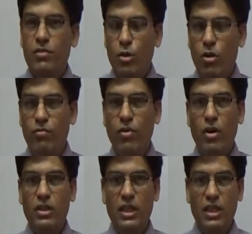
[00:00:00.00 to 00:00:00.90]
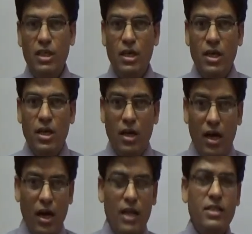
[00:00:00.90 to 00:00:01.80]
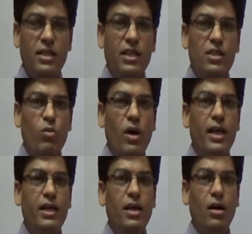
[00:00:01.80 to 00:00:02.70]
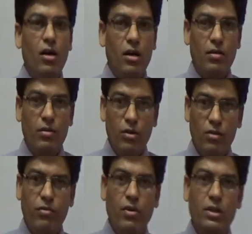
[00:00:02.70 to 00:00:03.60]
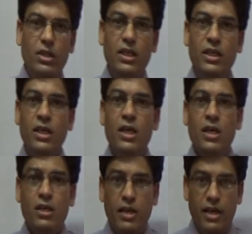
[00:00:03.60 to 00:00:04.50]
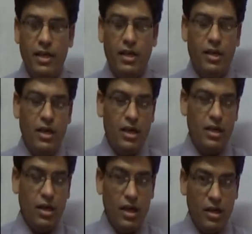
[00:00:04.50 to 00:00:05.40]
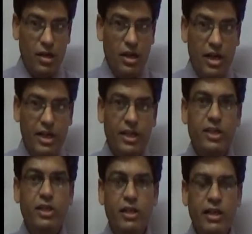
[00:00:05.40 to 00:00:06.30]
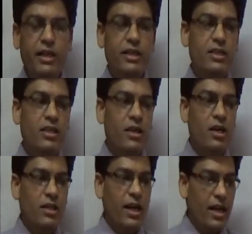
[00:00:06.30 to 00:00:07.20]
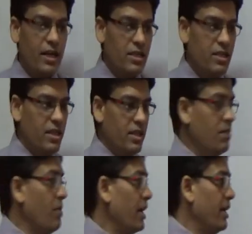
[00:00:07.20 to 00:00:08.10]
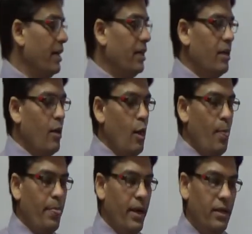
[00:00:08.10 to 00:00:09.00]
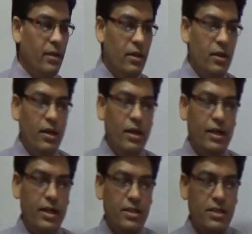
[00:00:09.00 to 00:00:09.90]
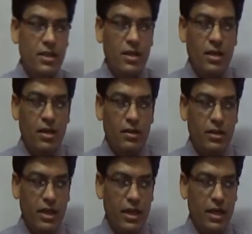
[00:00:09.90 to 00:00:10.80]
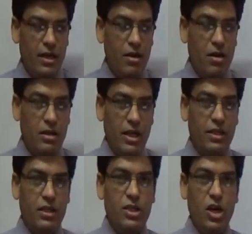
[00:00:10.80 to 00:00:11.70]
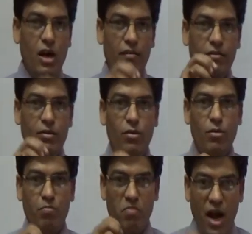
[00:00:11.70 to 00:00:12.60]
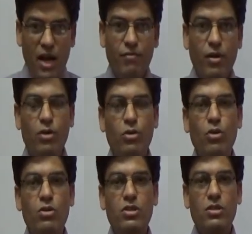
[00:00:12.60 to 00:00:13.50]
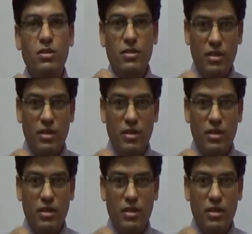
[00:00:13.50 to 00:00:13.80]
look for the unsatisfied or look for the latent needs that exist in the market. Then it is then you have to plan for those.